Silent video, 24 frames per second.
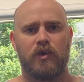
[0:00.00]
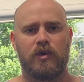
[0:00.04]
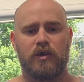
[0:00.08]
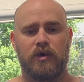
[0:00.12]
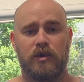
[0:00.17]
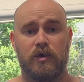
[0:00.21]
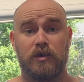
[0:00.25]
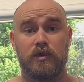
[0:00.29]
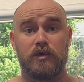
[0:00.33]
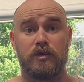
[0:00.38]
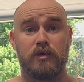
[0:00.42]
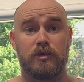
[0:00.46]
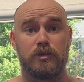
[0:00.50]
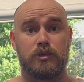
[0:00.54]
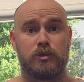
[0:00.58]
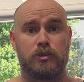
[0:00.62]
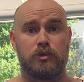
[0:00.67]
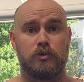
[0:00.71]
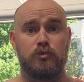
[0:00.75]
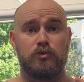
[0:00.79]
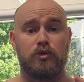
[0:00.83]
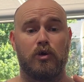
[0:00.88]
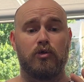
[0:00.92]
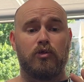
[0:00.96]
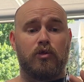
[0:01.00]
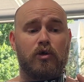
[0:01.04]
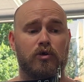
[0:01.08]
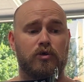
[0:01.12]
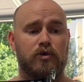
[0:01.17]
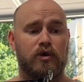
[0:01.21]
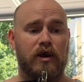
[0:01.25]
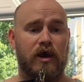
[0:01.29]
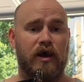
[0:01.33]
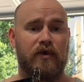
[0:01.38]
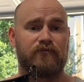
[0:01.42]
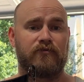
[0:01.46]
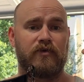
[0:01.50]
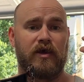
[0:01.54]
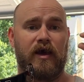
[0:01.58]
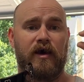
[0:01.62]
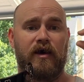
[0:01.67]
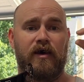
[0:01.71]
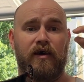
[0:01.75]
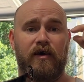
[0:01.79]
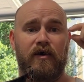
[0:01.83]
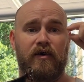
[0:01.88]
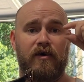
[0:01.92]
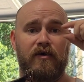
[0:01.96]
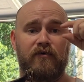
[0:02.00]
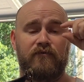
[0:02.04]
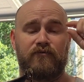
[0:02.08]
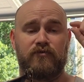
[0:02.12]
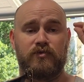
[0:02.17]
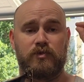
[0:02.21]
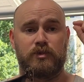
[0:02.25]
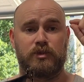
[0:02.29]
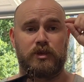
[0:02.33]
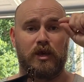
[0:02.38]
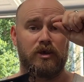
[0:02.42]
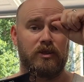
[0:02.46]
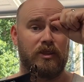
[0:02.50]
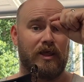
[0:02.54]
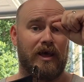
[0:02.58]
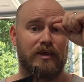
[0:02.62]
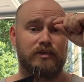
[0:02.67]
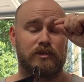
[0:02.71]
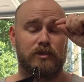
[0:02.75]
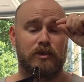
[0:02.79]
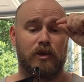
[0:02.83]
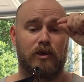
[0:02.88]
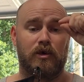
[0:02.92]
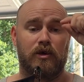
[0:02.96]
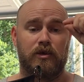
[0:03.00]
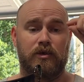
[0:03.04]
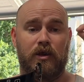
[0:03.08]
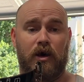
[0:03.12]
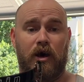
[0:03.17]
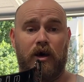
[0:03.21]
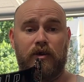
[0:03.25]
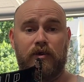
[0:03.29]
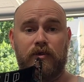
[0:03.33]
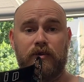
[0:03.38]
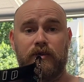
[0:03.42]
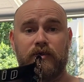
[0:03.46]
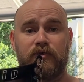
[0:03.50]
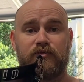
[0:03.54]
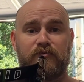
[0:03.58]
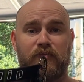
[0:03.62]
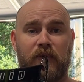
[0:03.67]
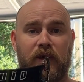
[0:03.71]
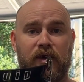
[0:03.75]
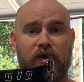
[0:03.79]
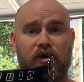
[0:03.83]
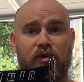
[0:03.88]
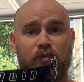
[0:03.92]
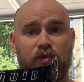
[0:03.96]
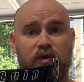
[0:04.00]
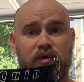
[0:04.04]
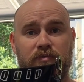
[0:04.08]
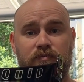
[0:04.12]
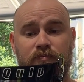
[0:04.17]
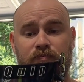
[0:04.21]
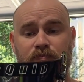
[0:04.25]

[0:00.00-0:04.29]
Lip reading: is to no longer have to have sunglasses on underneath my helmet.